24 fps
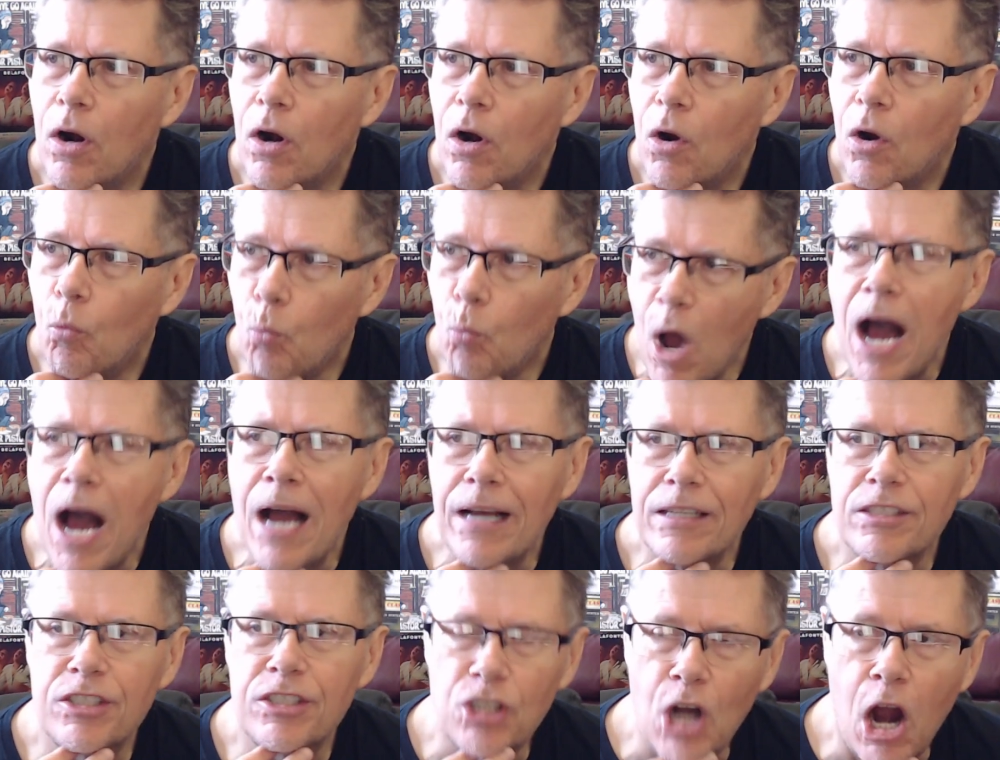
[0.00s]
rock
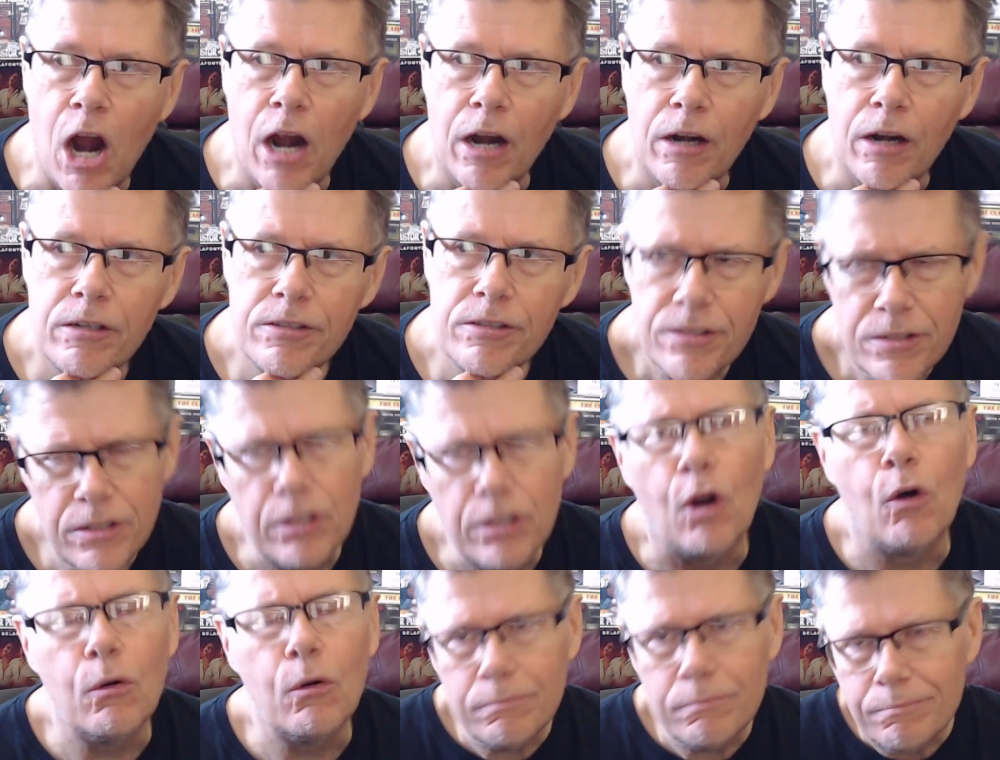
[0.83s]
stars, you
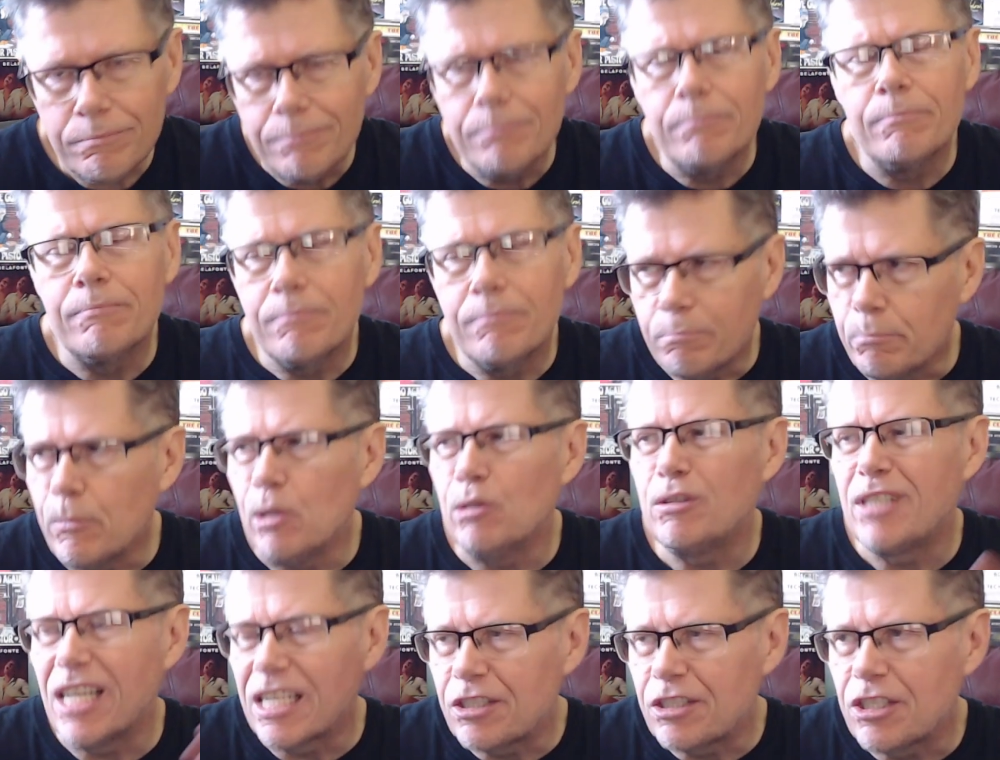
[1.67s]
know,
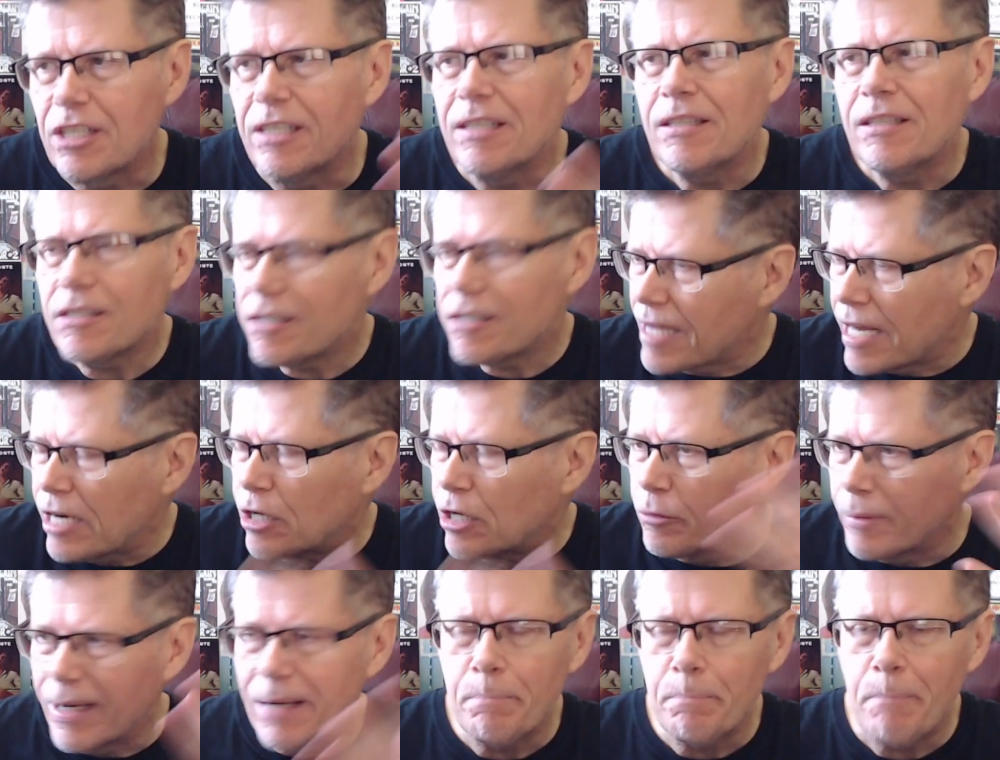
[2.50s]
musicians that are
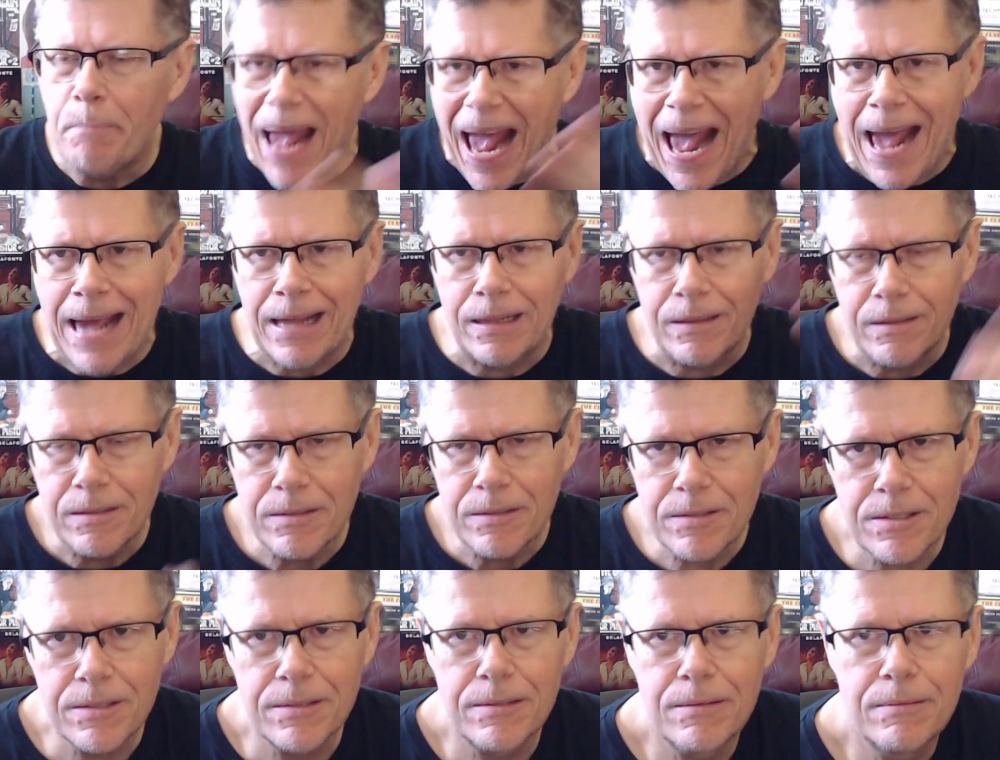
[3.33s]
in
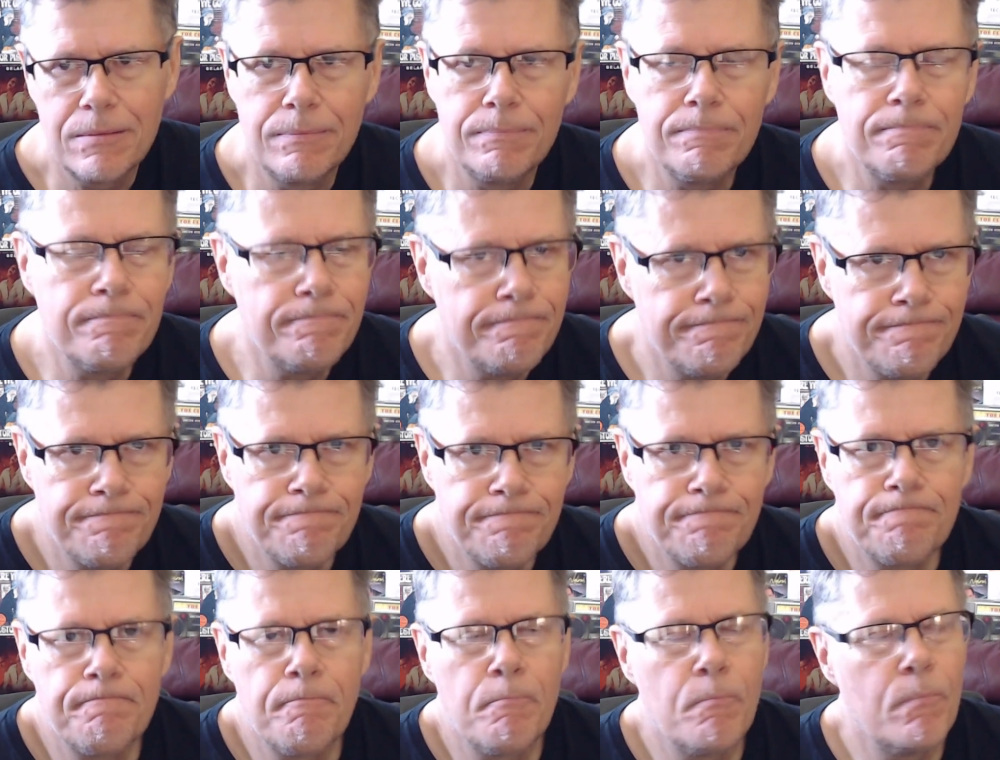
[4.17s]
bands
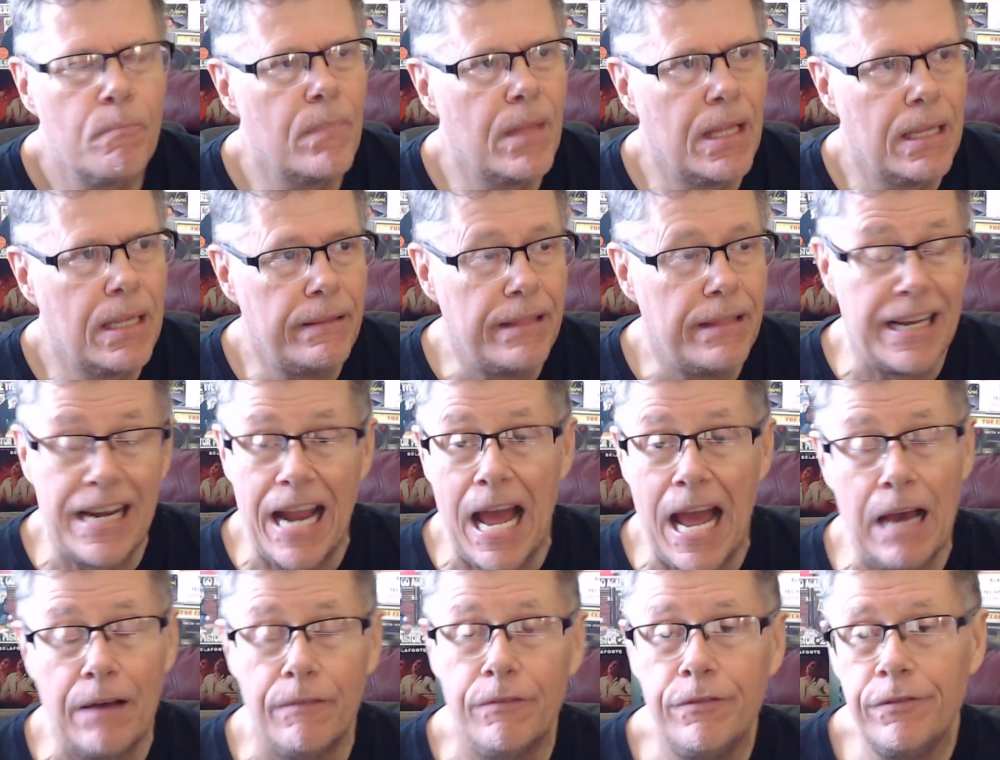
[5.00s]
that
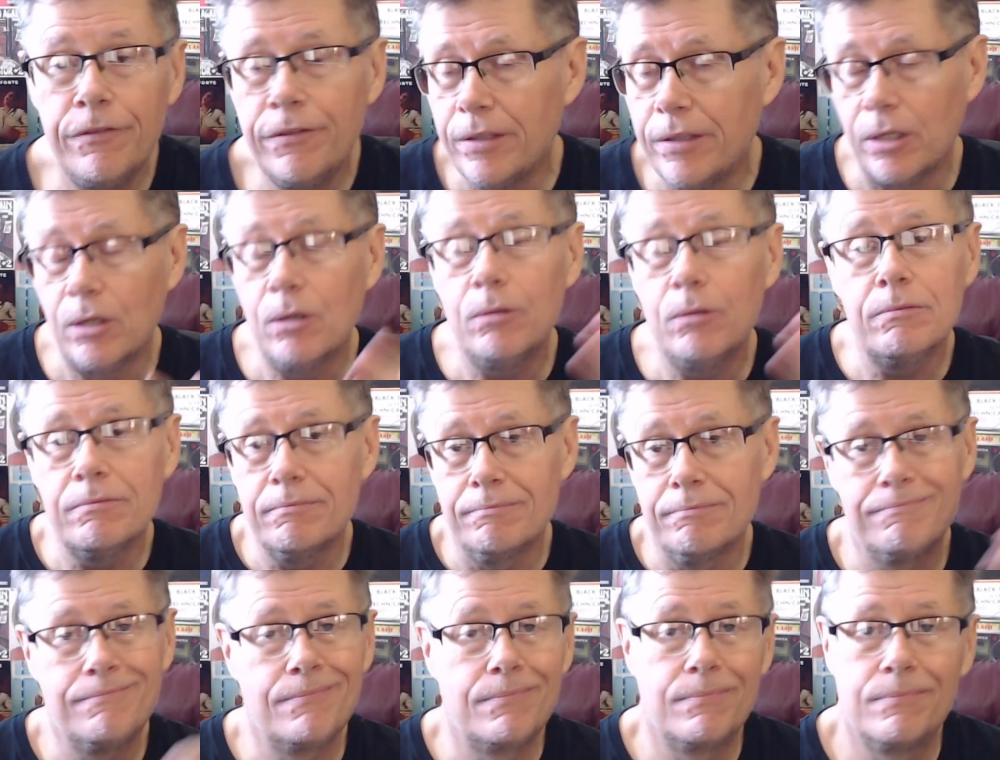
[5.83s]
have, you know,
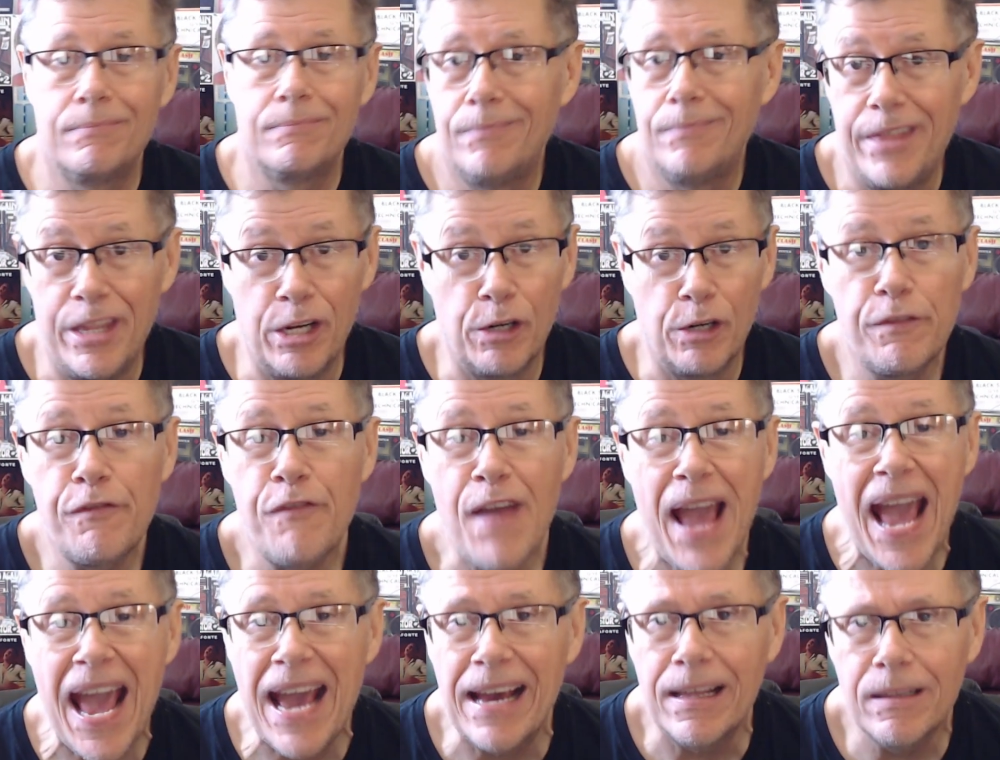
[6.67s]
their
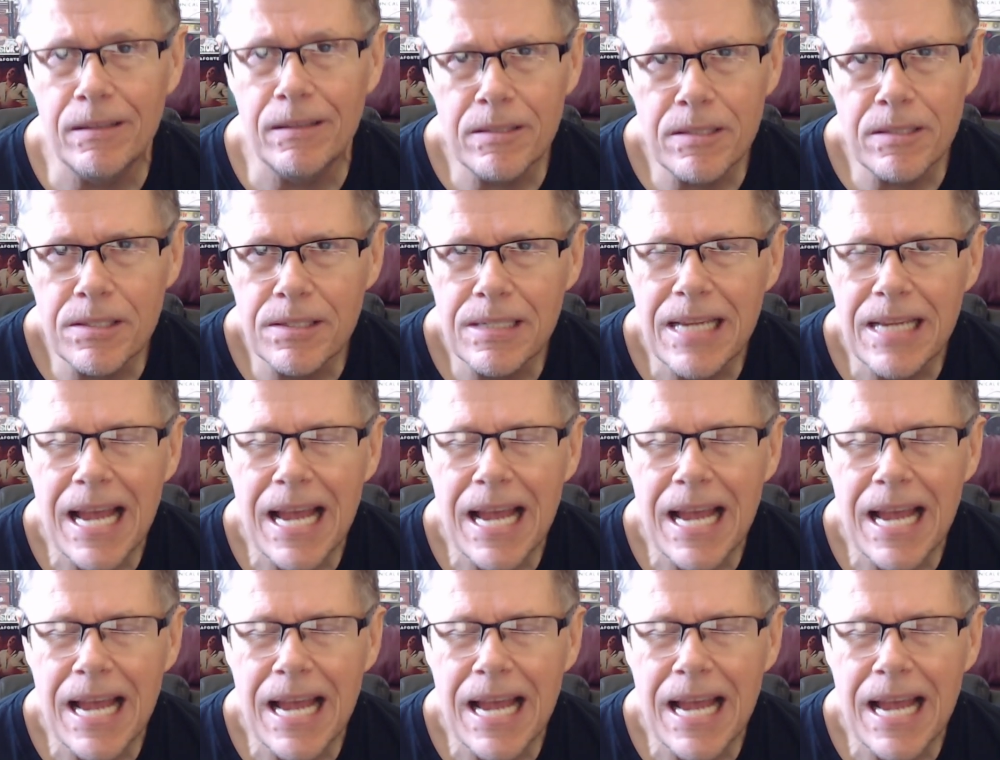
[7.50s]
fans.